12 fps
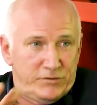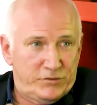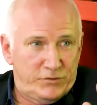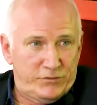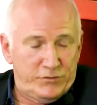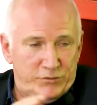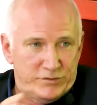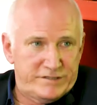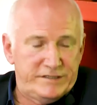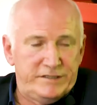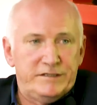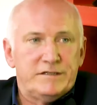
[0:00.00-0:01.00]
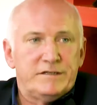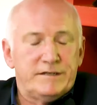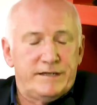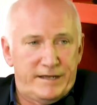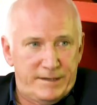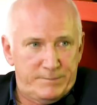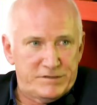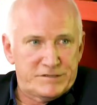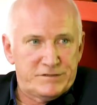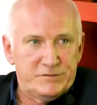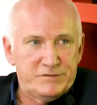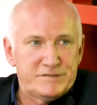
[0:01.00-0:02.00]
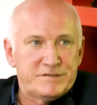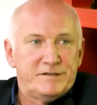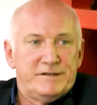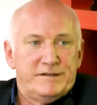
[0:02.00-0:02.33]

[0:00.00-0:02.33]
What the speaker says: to 13 episodes.